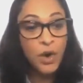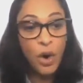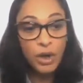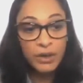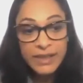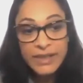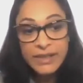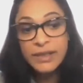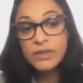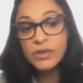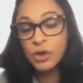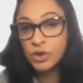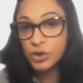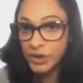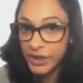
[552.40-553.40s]
All these
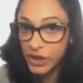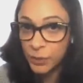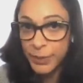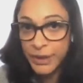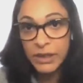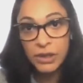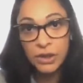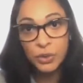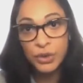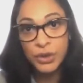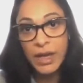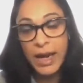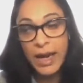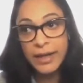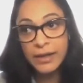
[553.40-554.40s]
things also need to be
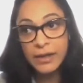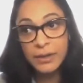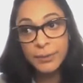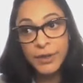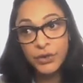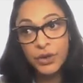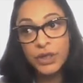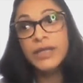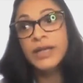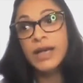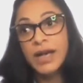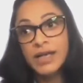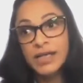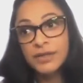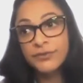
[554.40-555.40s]
included, and it will be really
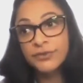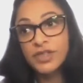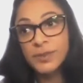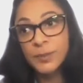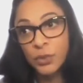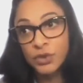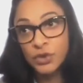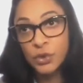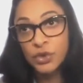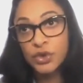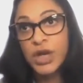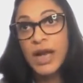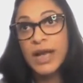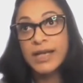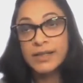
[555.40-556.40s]
nice if the sports
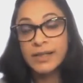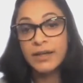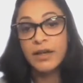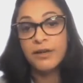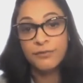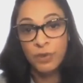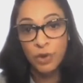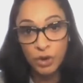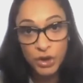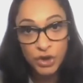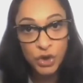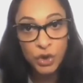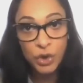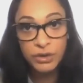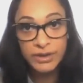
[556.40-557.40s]
coach has enough
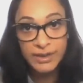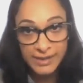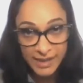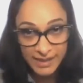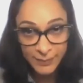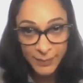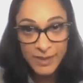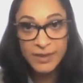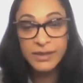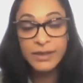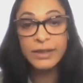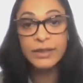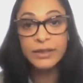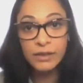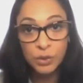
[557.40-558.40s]
knowledge on all these aspects
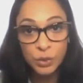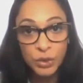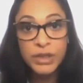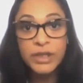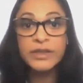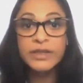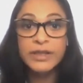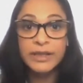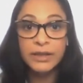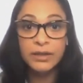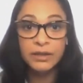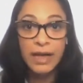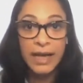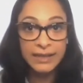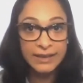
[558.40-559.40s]
and can include it in the
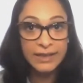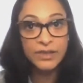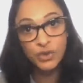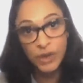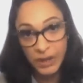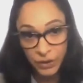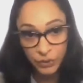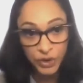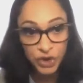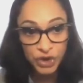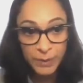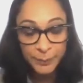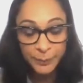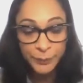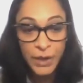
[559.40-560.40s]
athlete's training
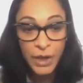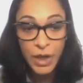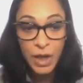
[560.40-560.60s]
regime.